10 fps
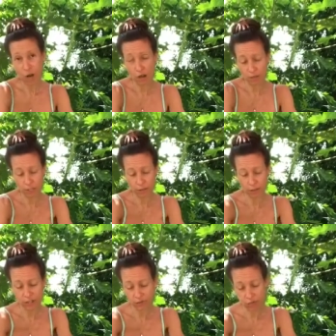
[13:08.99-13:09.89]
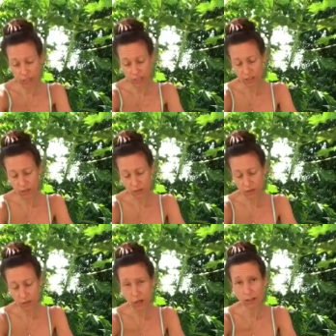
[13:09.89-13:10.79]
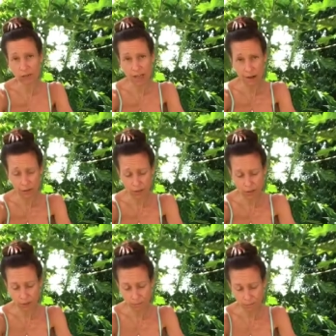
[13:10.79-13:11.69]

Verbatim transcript: broccoli, cruciferous, the cauliflowers.